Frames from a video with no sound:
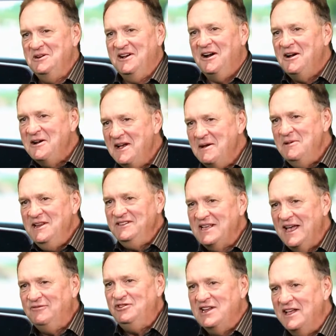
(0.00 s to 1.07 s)
Car companies
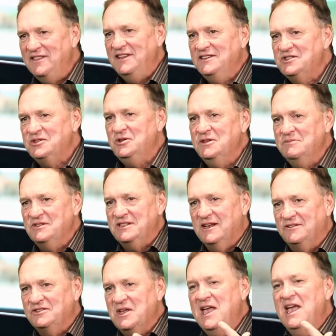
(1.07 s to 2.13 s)
have done this to
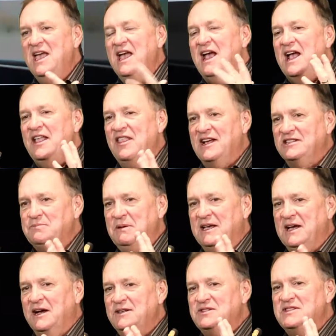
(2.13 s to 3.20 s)
themselves, and that's
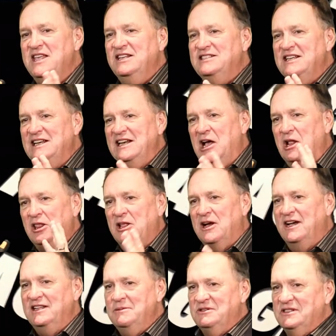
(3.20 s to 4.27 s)
because they didn't
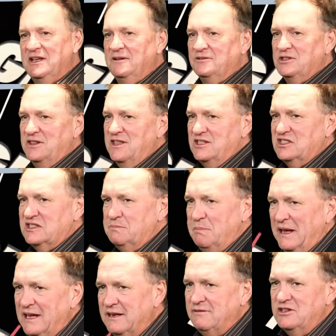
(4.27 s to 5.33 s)
align themselves to the
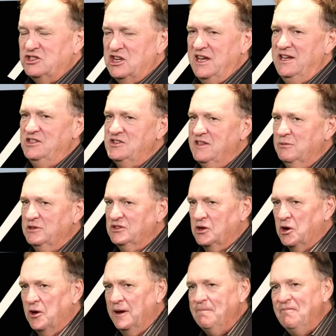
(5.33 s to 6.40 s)
speed of the change that was
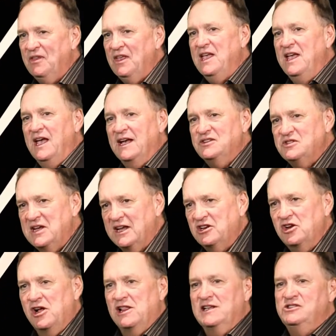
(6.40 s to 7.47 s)
occurring as
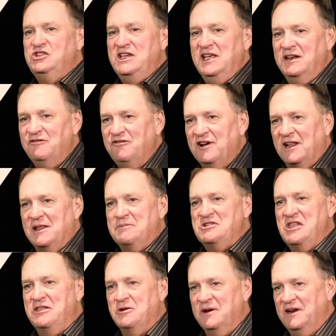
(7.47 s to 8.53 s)
technology enveloped
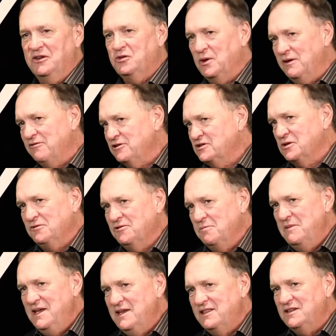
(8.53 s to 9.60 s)
their industry. So for
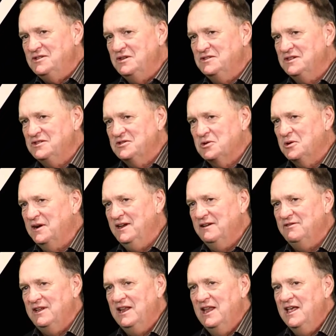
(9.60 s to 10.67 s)
me, this is a story
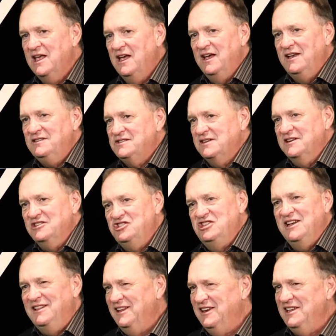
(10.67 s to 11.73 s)
of it's an
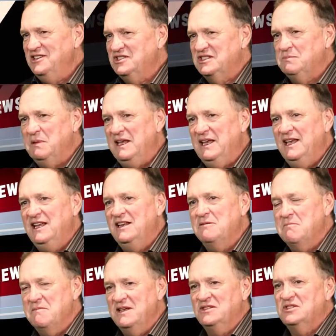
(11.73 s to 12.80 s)
agility speed
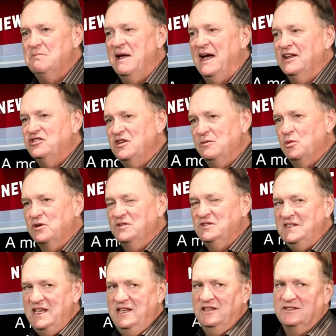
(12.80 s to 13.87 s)
mismatch, and we're
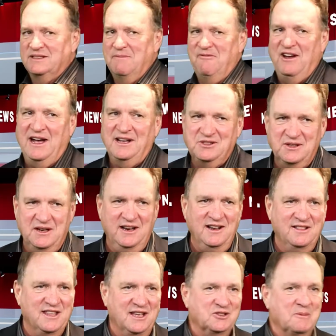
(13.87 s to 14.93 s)
seeing some
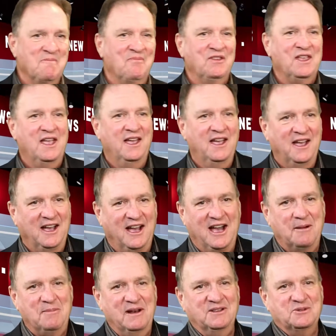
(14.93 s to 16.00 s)
fascinating things
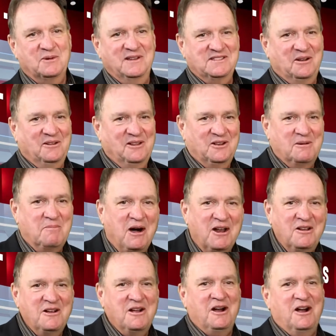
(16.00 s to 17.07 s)
happen as a result. Look, a
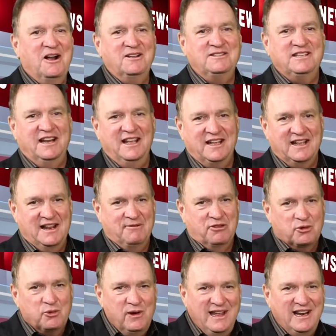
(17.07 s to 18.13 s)
modern car today can have
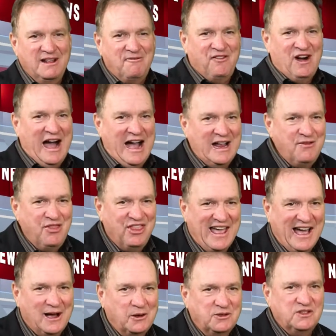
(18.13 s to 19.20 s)
3,000 to
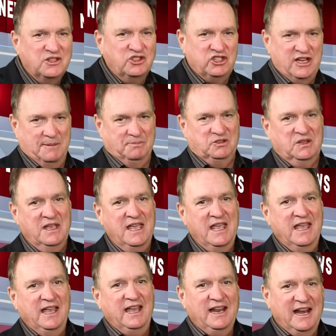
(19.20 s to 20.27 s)
5,000 chips
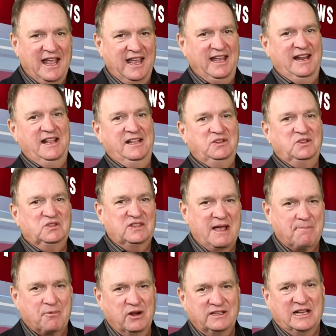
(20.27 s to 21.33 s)
in 80
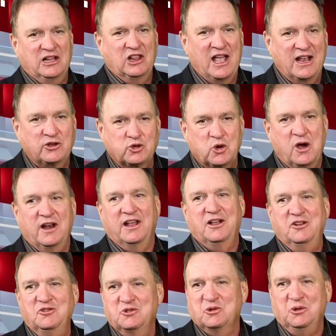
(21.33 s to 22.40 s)
separate electronic
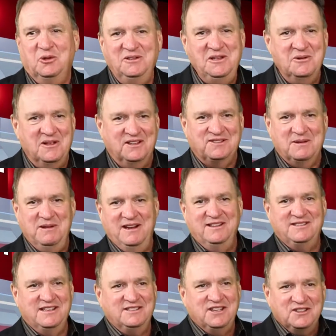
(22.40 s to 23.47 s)
control units. I mean,
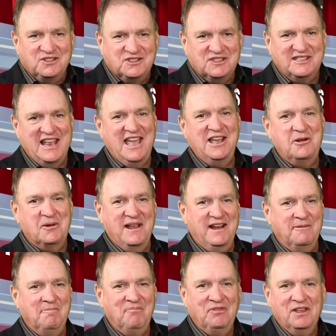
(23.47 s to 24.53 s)
it's a
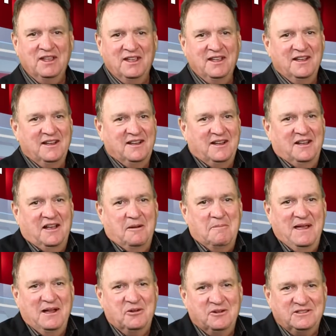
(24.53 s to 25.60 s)
staggering
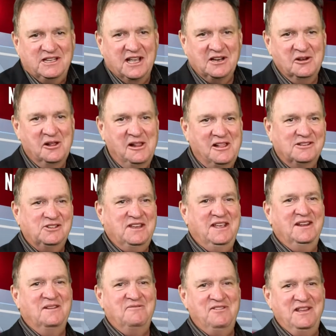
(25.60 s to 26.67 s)
amount of technology
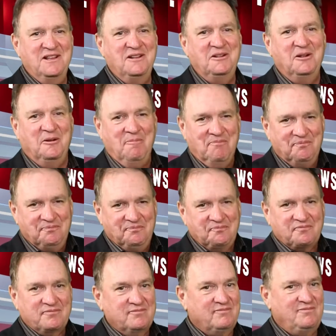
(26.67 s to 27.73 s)
in a vehicle.
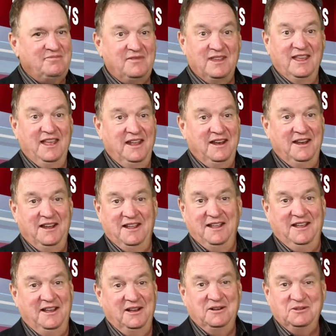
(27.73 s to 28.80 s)
And
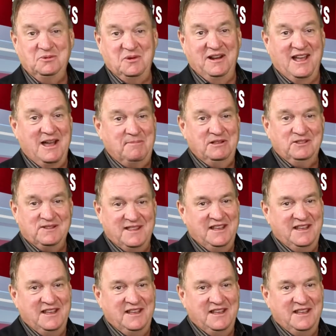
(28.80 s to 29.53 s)
here's what happens.